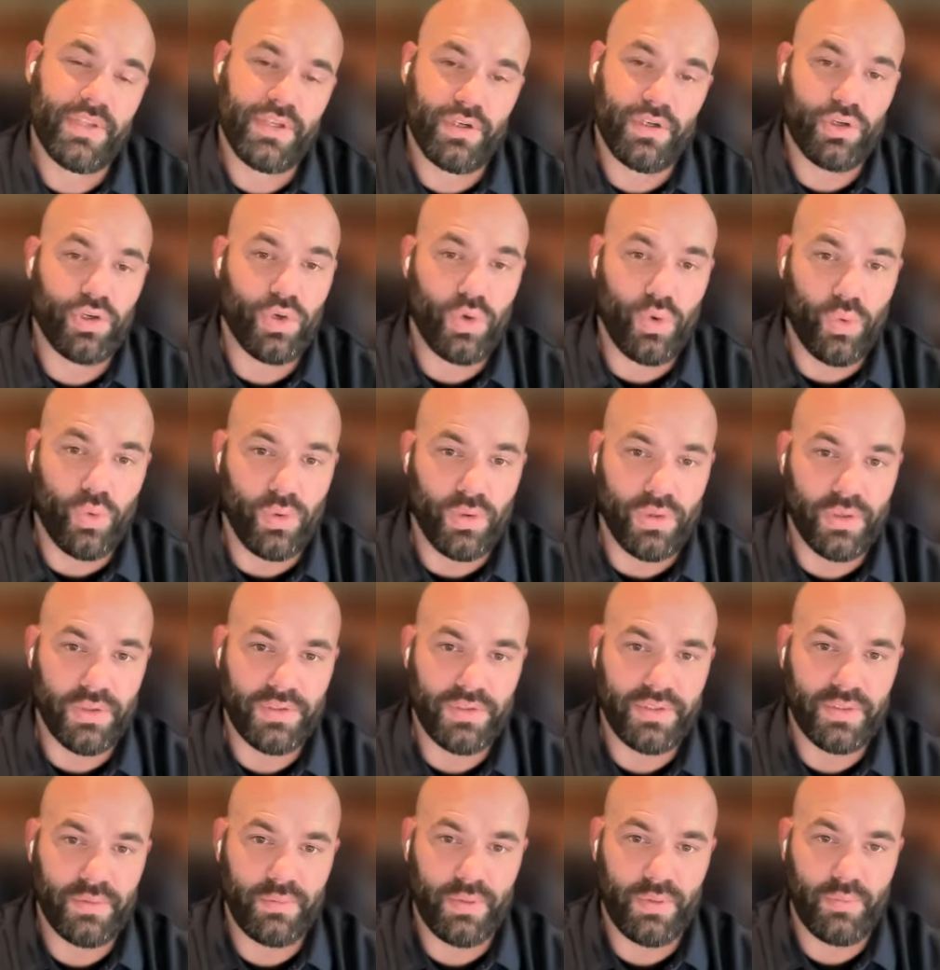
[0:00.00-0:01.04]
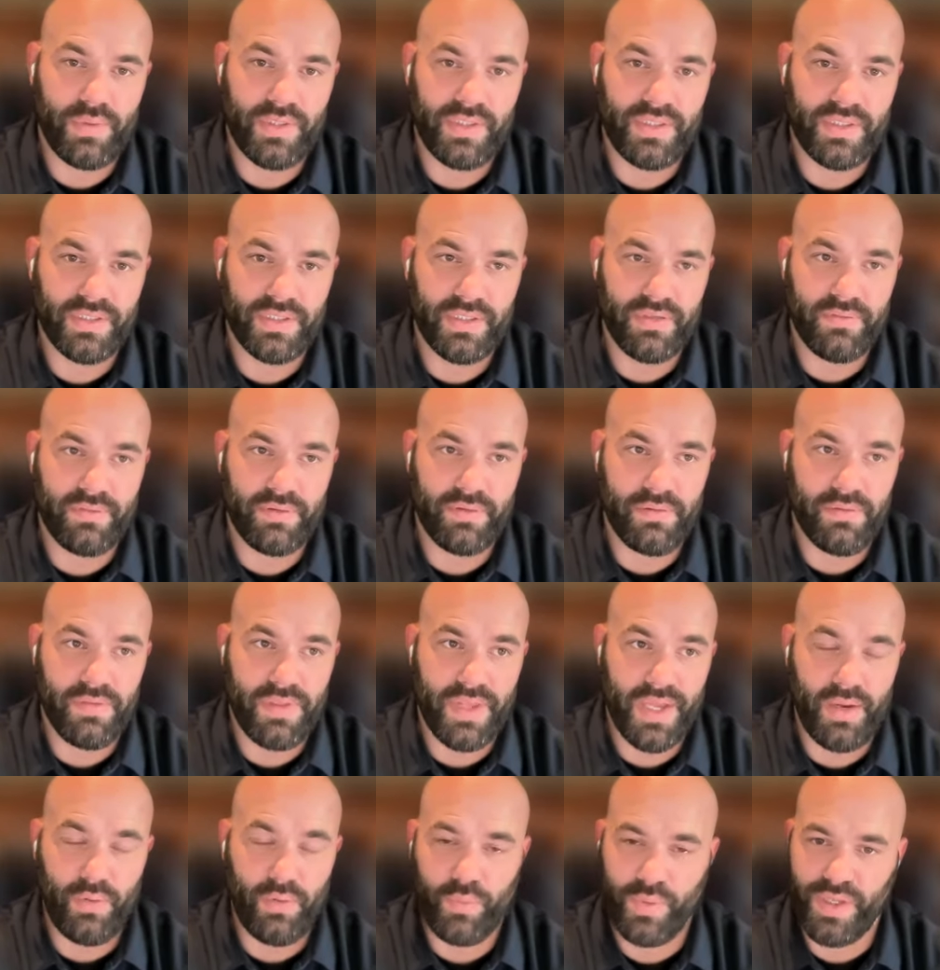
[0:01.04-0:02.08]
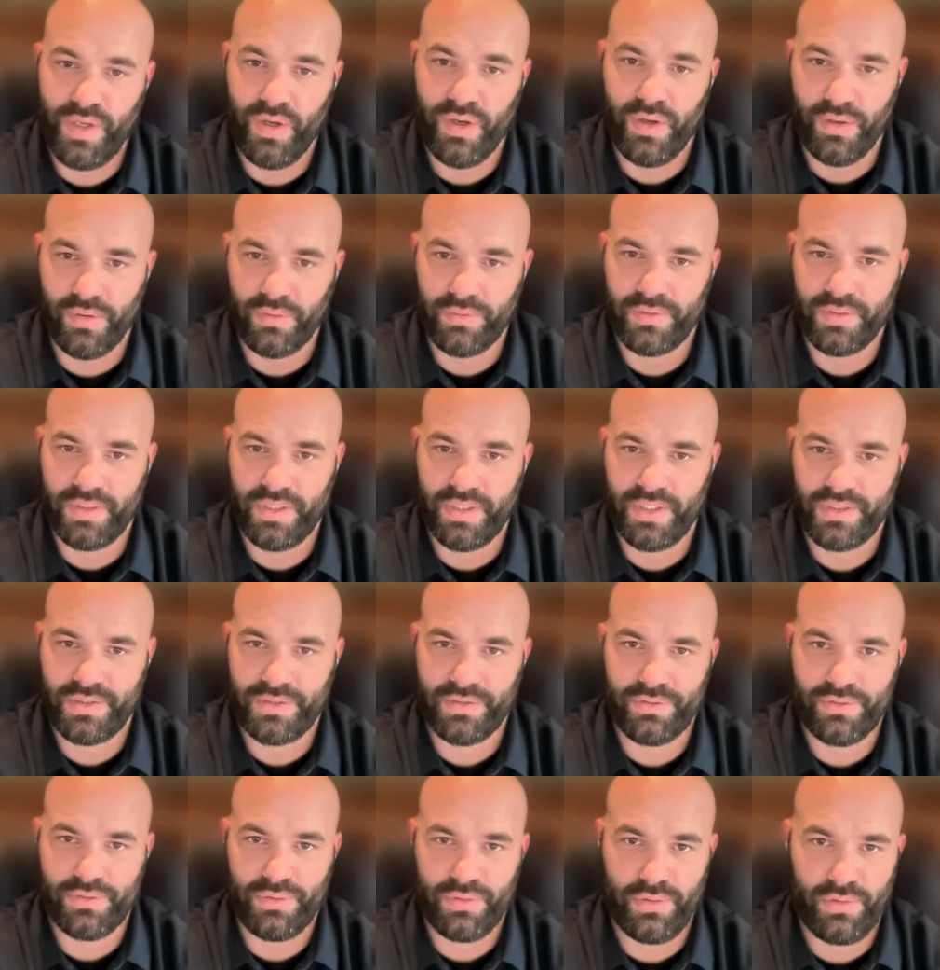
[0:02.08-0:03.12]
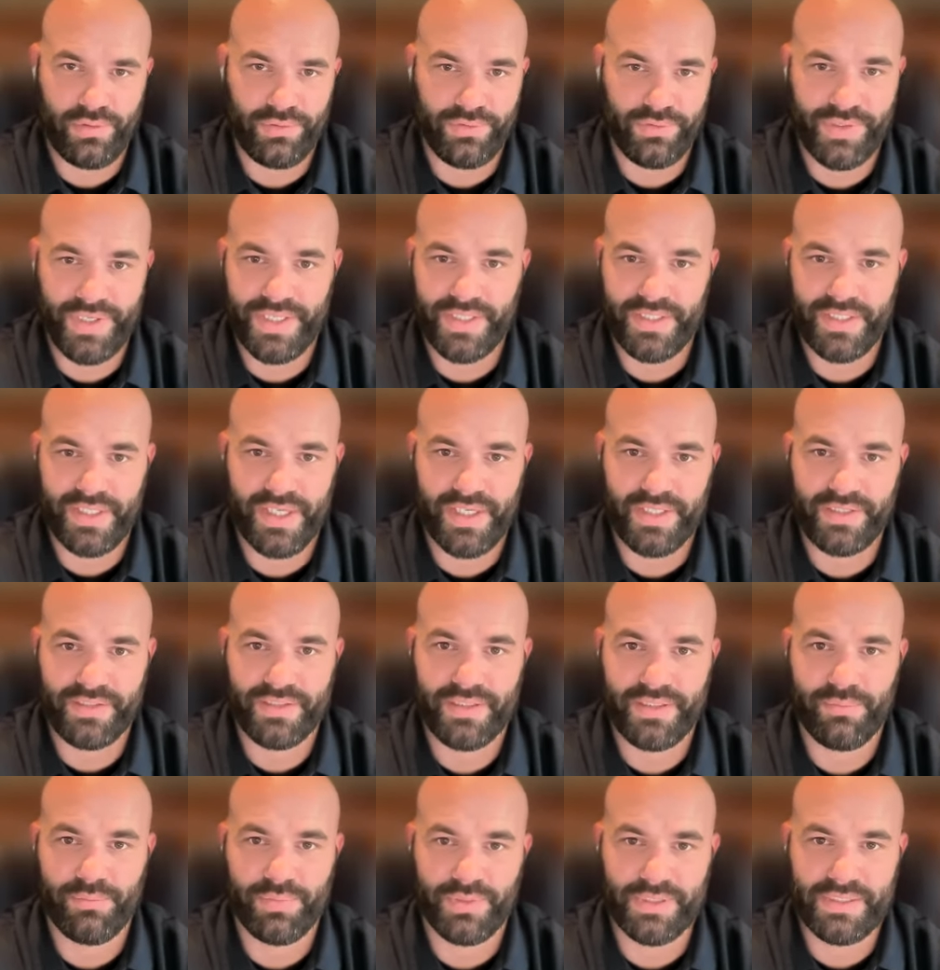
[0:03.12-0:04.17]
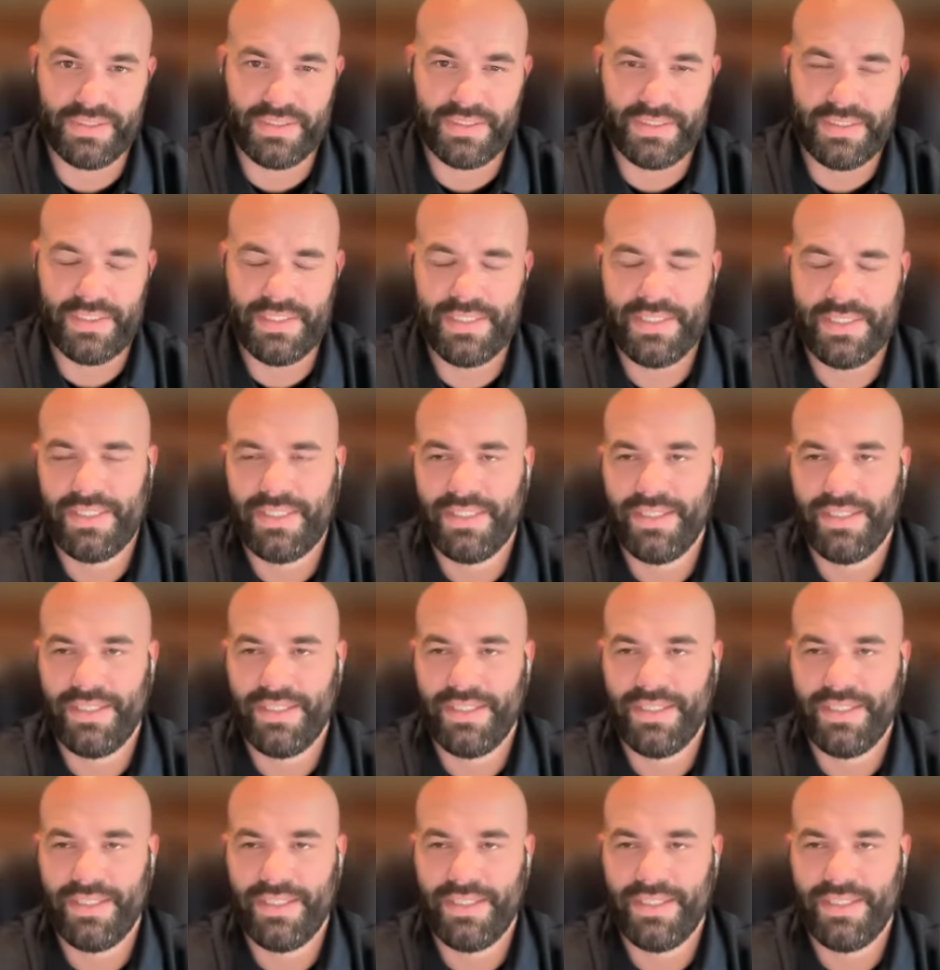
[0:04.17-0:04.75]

are core to what we deliver that we own and control end to end completely